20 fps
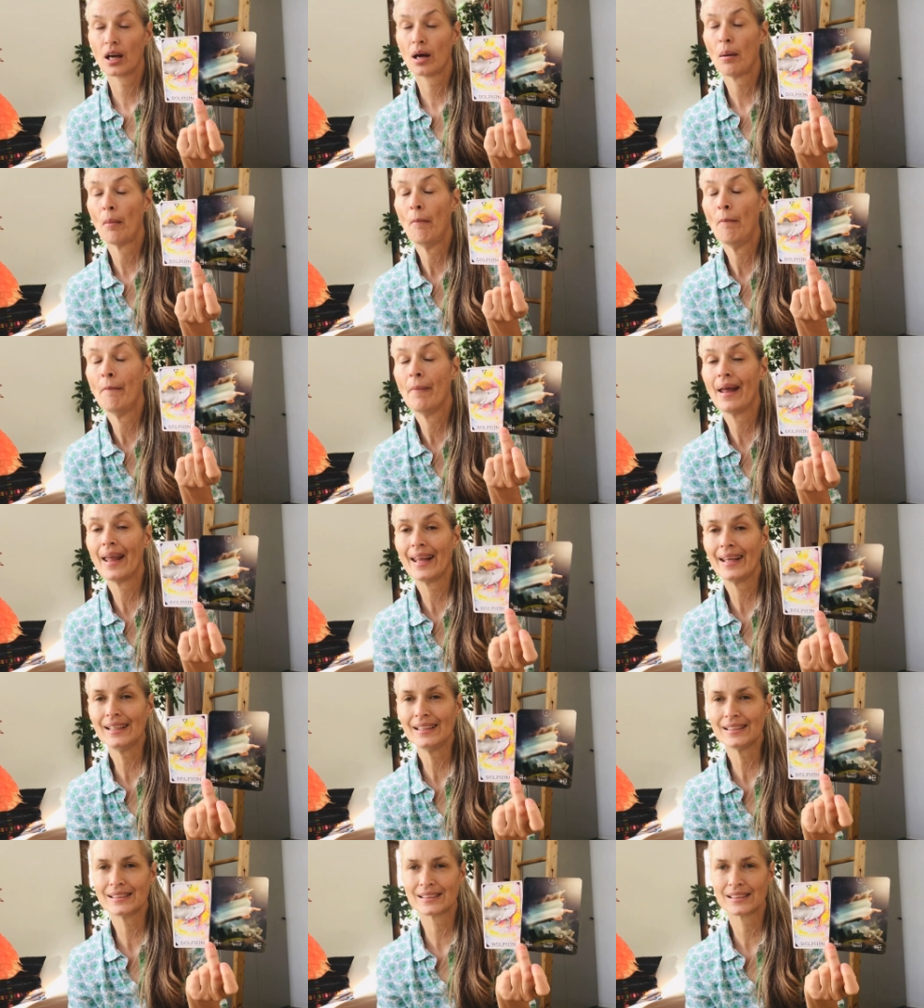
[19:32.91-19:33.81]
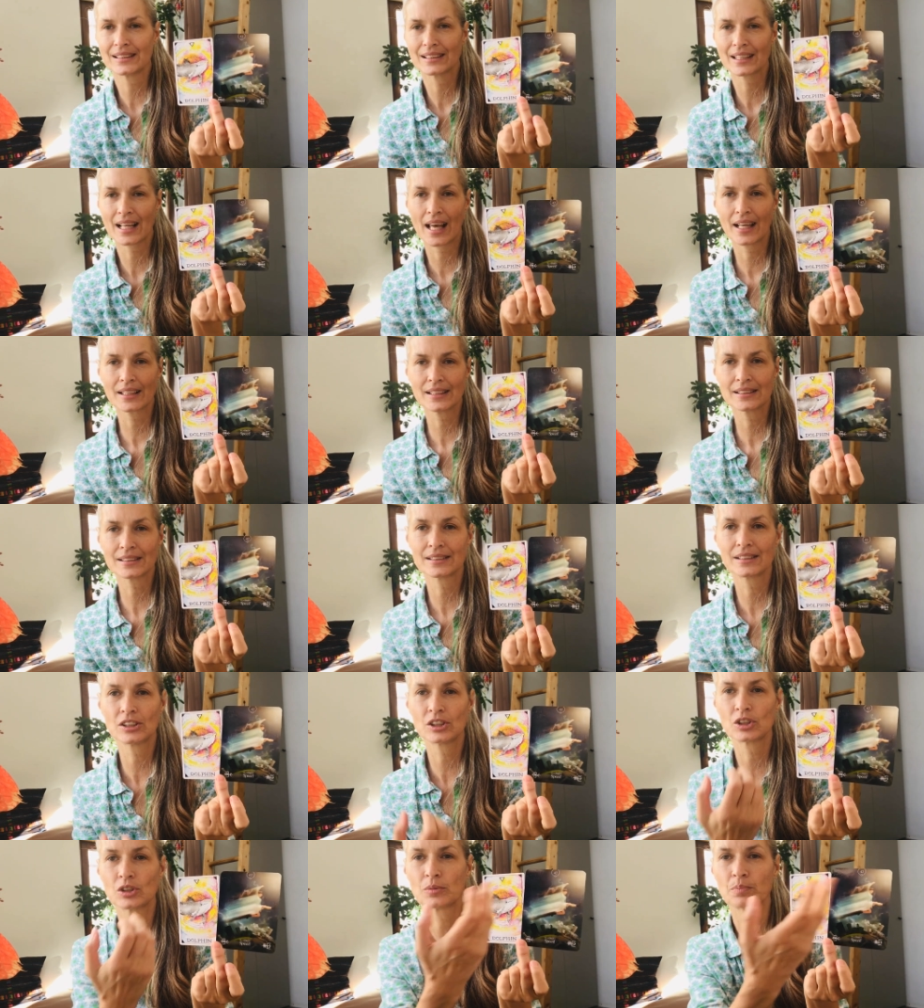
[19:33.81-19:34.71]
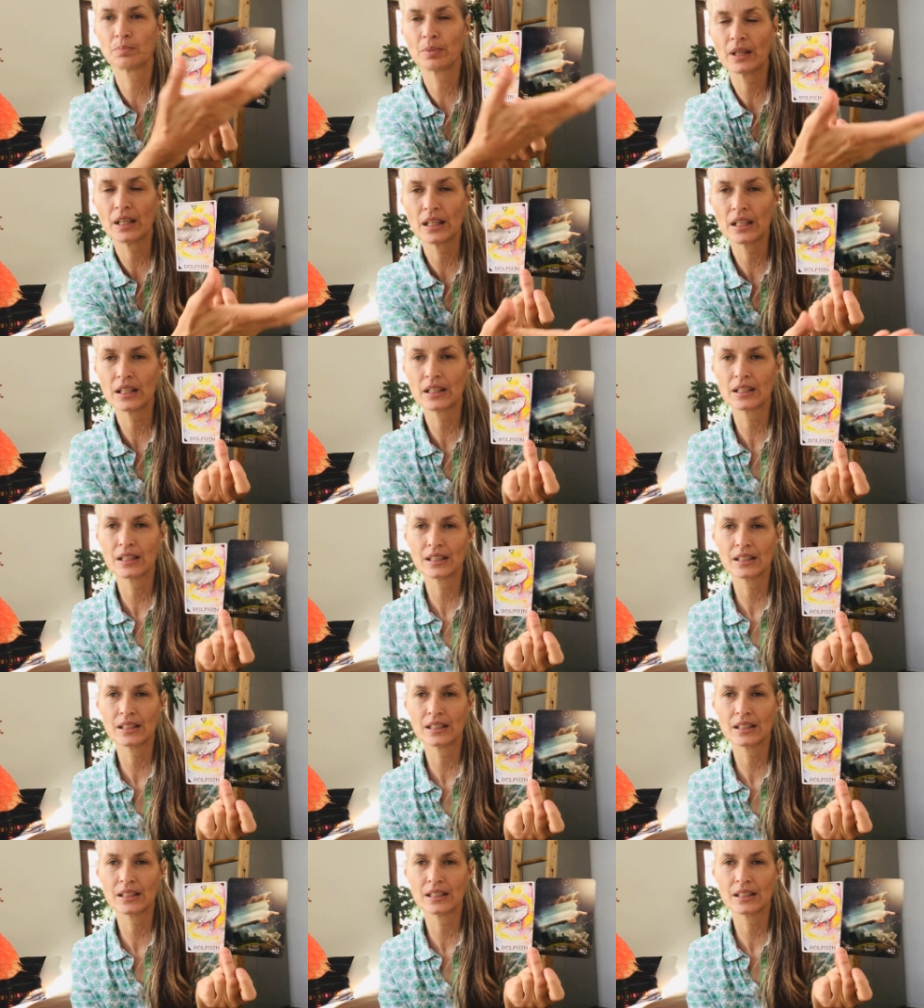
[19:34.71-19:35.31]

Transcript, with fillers: Amazing. That is the speed.